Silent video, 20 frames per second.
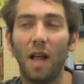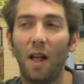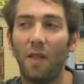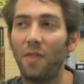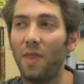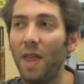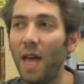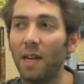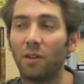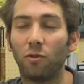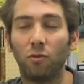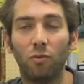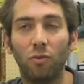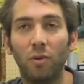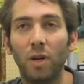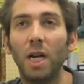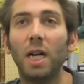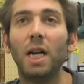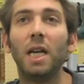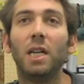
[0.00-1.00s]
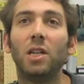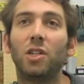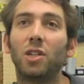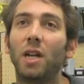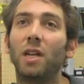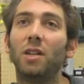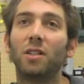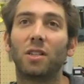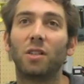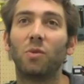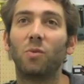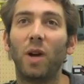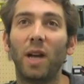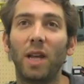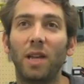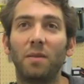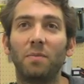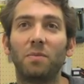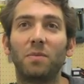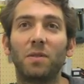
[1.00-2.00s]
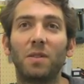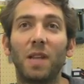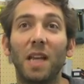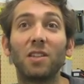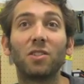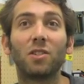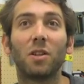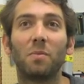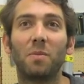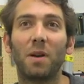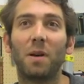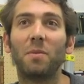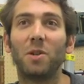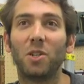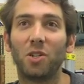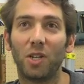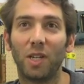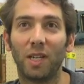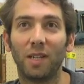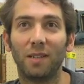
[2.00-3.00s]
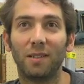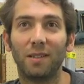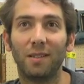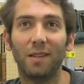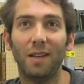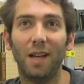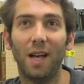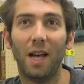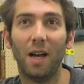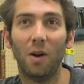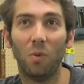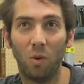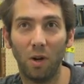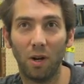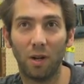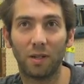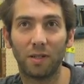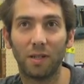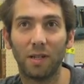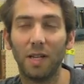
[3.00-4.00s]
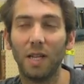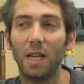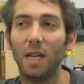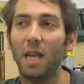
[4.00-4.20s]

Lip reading: And that really changed the way desktop publishing worked.